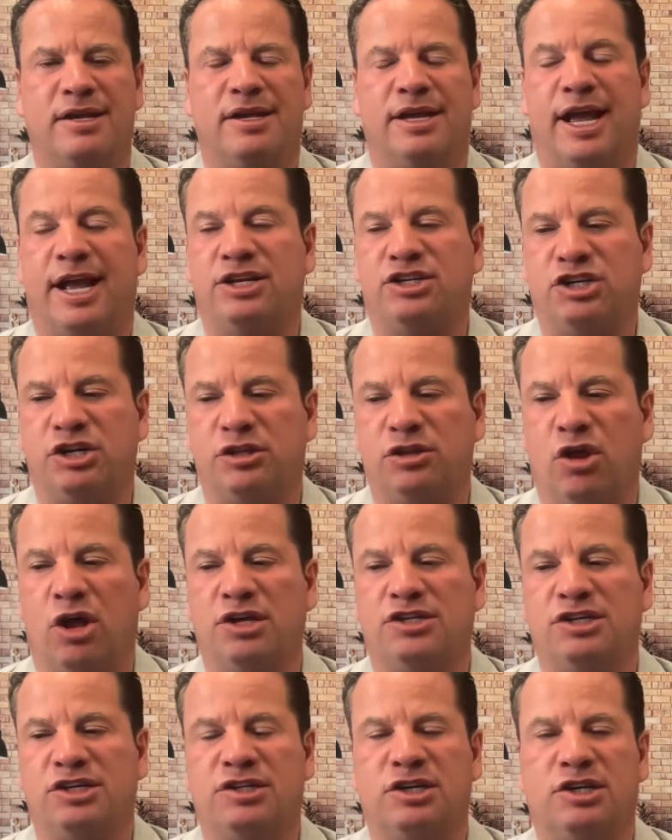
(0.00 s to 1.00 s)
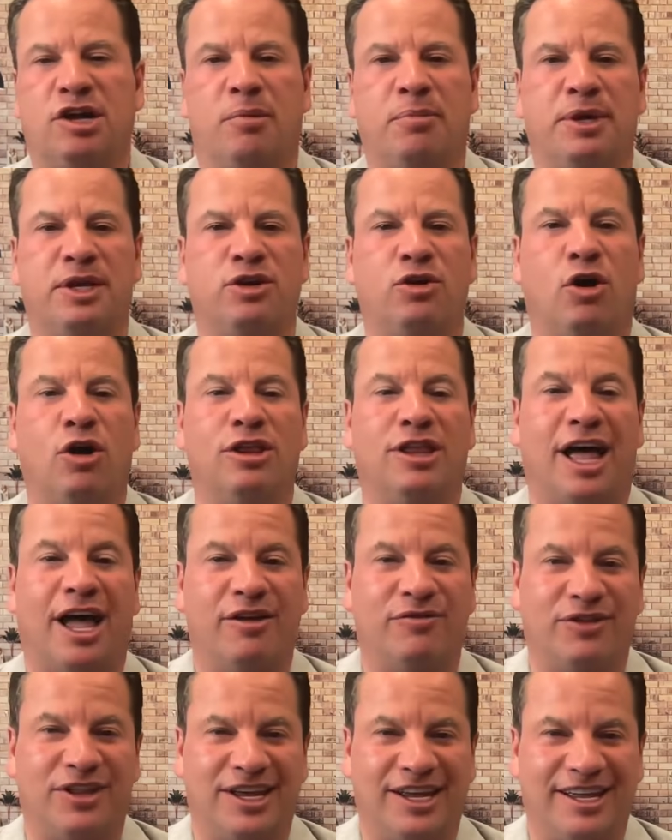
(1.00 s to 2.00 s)
And she launches a company called
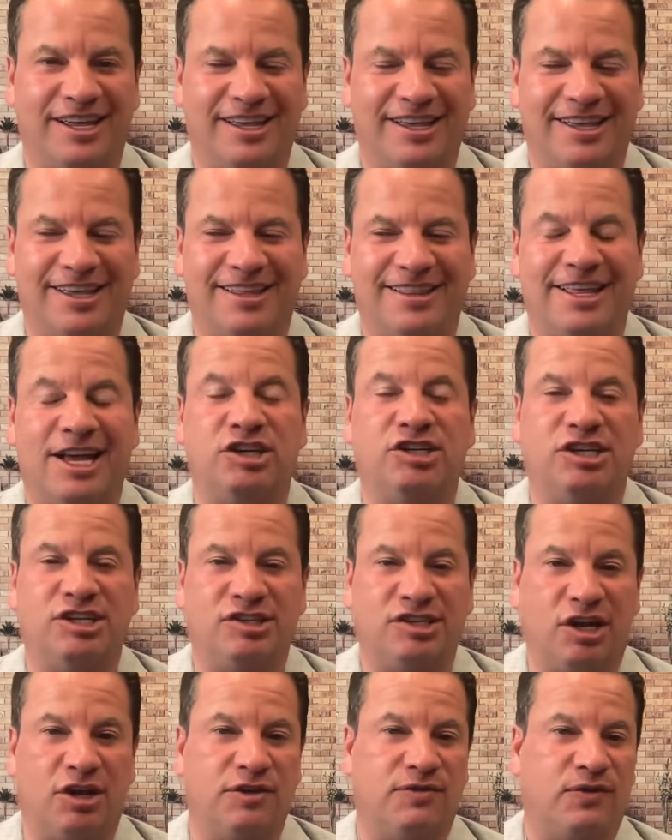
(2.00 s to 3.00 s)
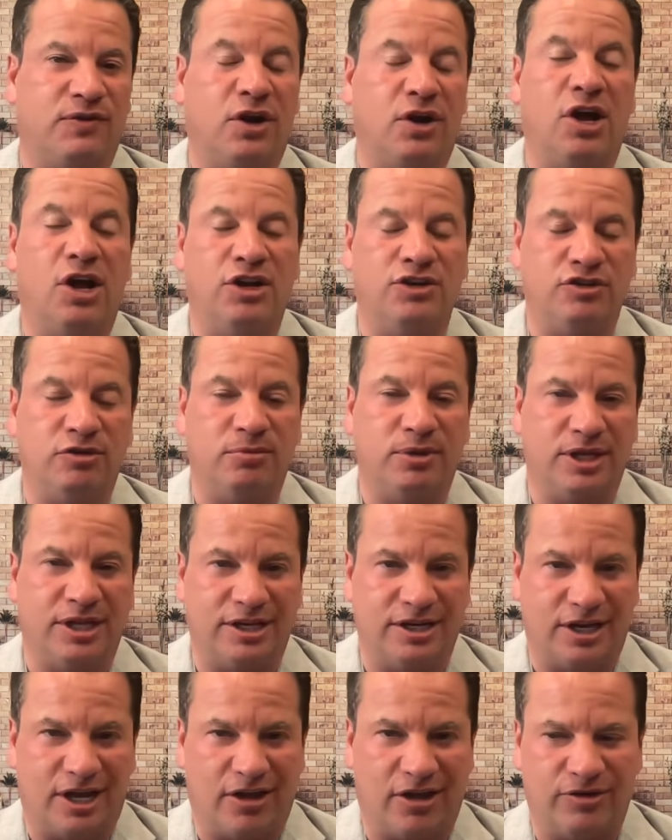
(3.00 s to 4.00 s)
Lively that she sells for $100 million.